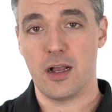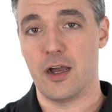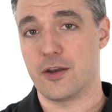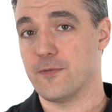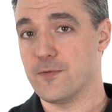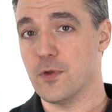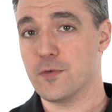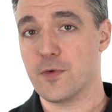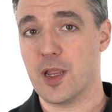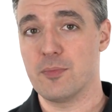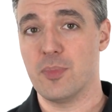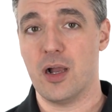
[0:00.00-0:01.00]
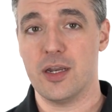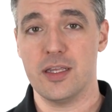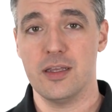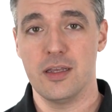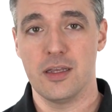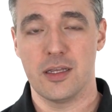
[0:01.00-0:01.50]
on a full-frame body
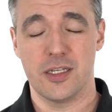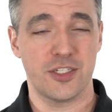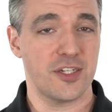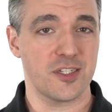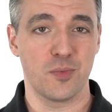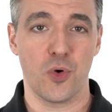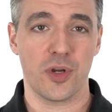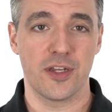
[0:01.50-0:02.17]
is just more